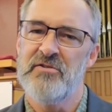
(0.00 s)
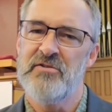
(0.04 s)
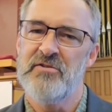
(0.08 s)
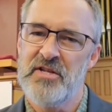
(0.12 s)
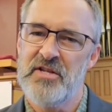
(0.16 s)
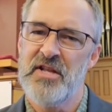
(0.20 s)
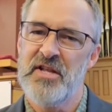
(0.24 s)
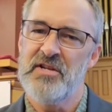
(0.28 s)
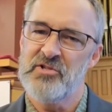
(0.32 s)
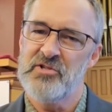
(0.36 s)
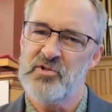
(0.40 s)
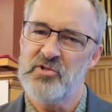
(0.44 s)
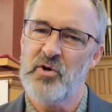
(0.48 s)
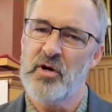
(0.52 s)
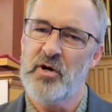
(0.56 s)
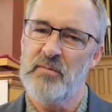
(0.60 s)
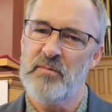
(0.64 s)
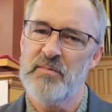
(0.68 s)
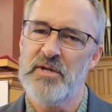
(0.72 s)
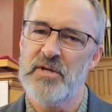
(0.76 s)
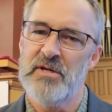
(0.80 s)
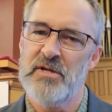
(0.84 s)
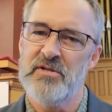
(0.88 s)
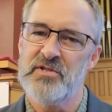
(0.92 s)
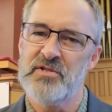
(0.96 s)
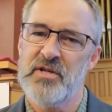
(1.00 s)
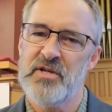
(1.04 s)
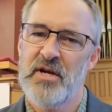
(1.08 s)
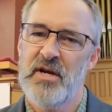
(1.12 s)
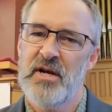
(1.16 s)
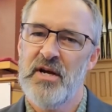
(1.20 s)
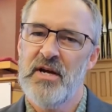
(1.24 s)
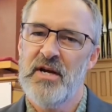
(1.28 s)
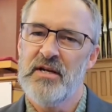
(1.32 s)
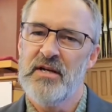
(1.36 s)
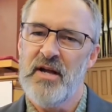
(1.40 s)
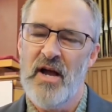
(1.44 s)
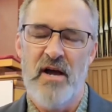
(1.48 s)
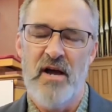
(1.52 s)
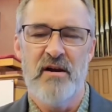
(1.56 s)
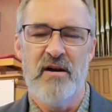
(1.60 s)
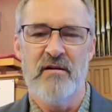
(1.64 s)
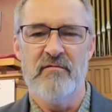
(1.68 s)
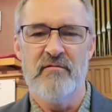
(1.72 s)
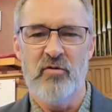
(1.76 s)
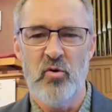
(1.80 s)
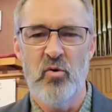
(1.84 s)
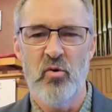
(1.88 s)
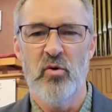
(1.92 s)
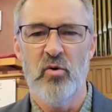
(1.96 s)
And that struck me as kind of
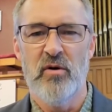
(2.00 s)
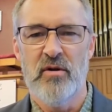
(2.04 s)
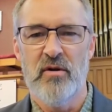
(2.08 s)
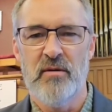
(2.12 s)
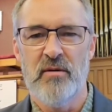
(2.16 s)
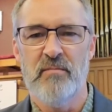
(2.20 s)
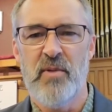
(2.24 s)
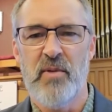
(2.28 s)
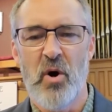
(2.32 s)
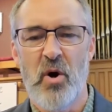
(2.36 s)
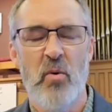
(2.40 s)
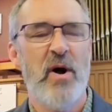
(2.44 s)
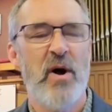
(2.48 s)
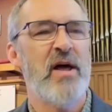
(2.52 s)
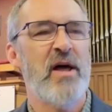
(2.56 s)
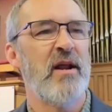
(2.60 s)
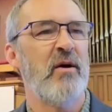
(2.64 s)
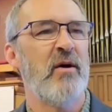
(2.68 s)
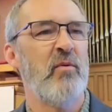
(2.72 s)
cool and poetic.